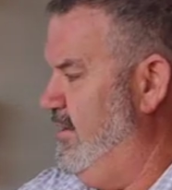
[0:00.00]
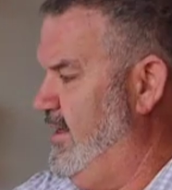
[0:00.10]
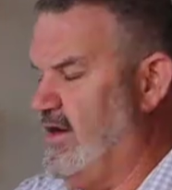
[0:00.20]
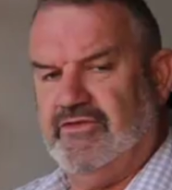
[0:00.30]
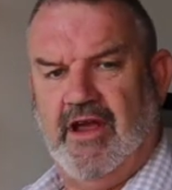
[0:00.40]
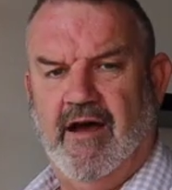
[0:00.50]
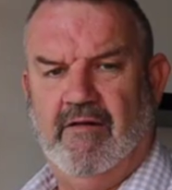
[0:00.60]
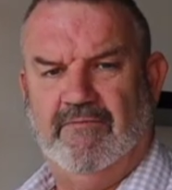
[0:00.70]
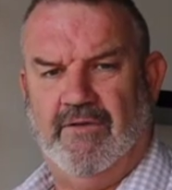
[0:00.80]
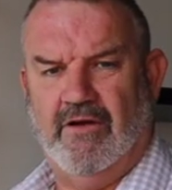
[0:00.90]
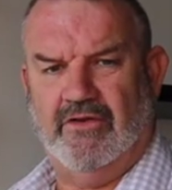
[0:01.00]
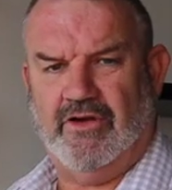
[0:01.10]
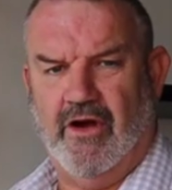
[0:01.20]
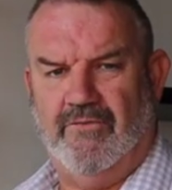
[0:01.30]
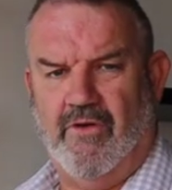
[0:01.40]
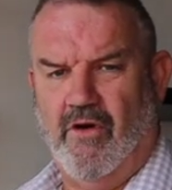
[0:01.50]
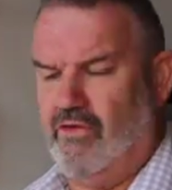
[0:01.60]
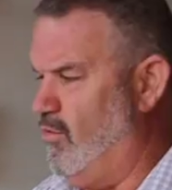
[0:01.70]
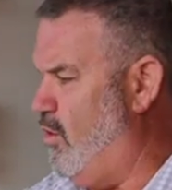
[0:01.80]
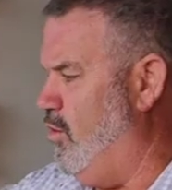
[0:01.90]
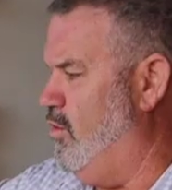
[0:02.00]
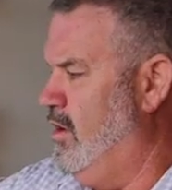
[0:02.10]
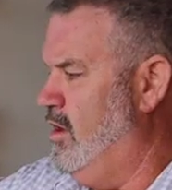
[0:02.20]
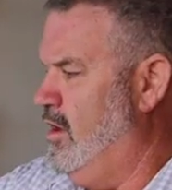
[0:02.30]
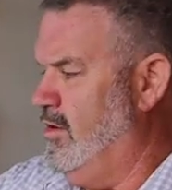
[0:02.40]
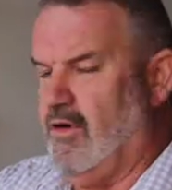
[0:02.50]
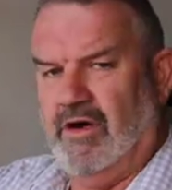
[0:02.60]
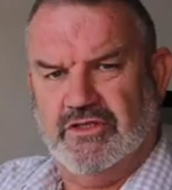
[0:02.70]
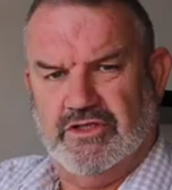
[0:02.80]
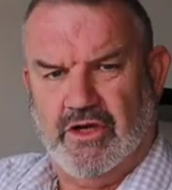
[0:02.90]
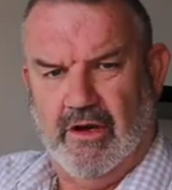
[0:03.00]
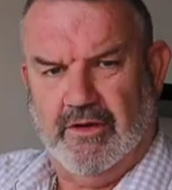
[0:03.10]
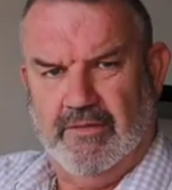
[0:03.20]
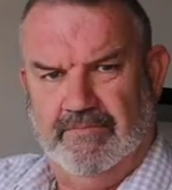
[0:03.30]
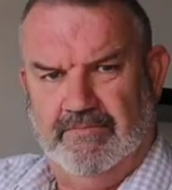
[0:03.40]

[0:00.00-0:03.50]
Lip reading: That is our floating shelf on the wall, nice and solid.